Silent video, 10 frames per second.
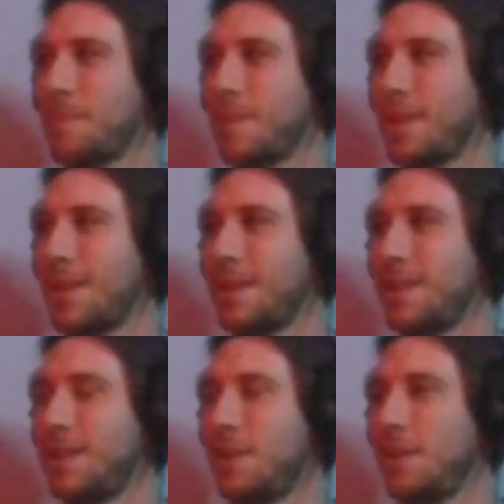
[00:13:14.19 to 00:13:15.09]

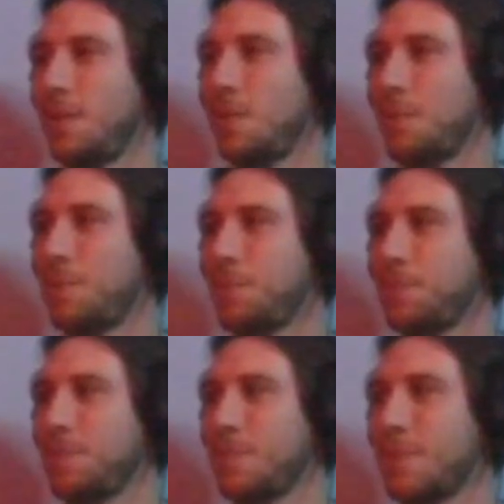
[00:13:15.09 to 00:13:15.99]

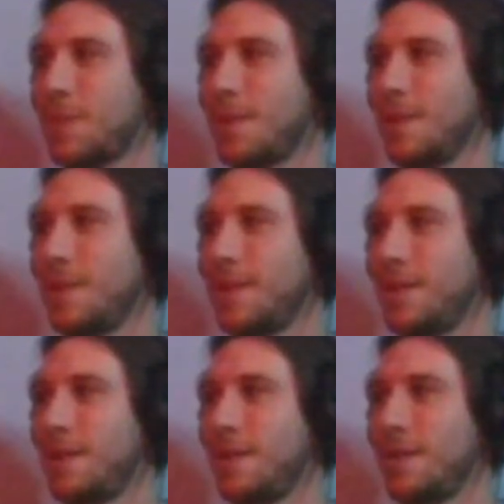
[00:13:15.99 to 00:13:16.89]

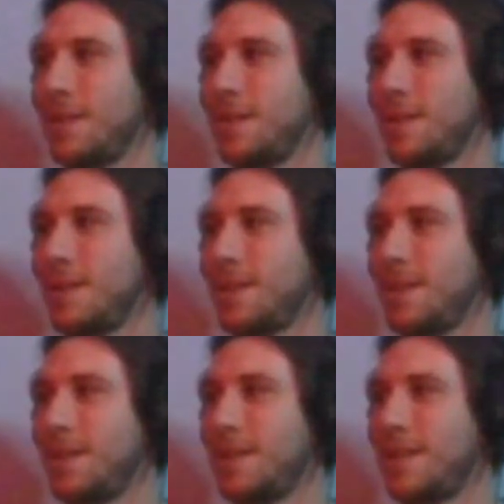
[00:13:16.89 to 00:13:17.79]

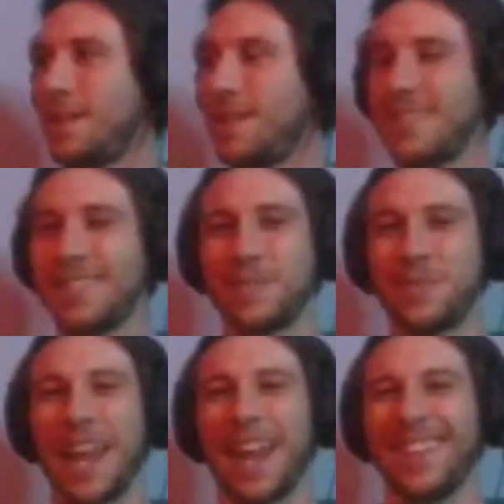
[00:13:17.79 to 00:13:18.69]

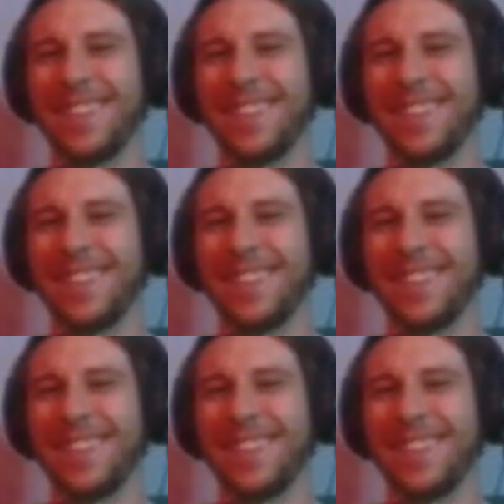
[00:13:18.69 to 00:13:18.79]
(not speaking)